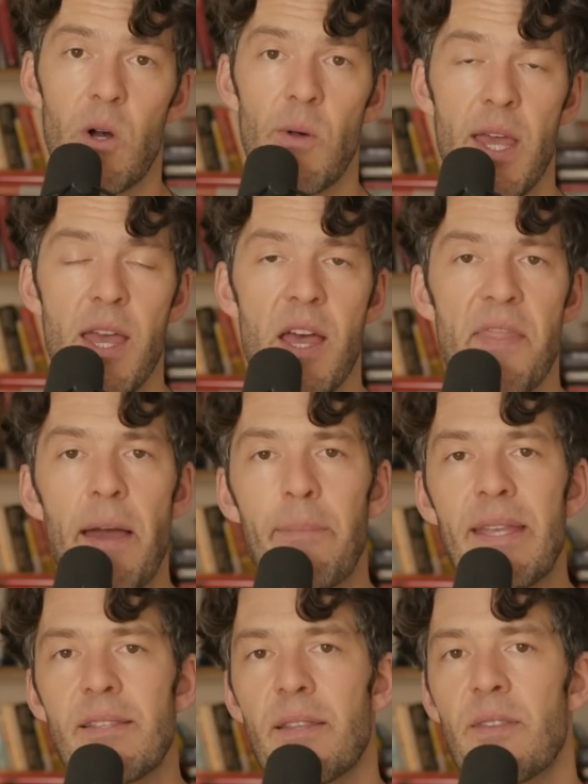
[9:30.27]
Well, that
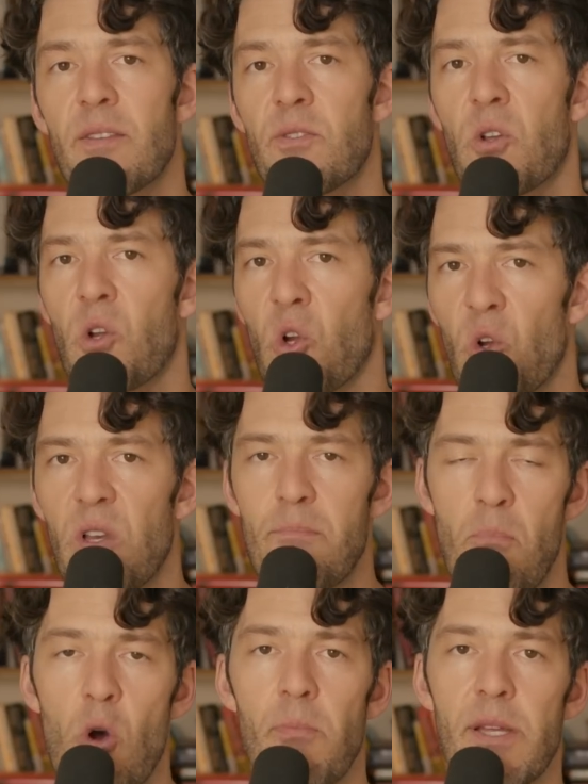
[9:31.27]
means at this
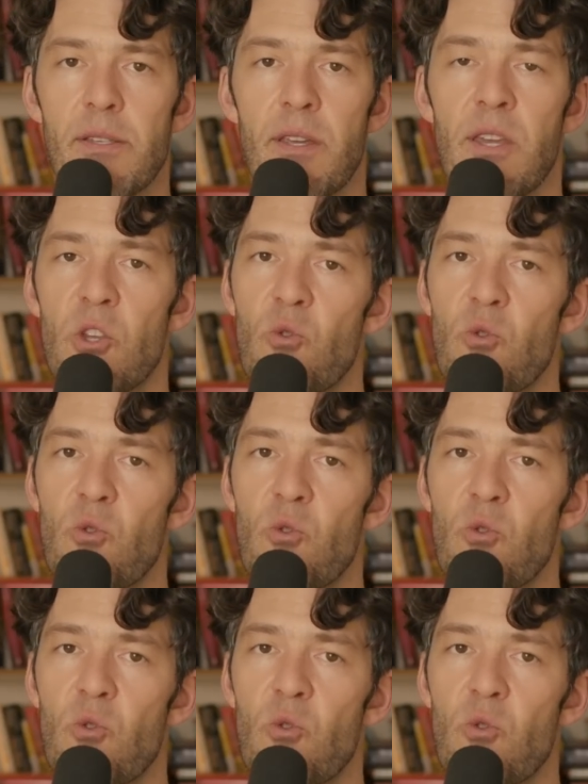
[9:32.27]
current moment,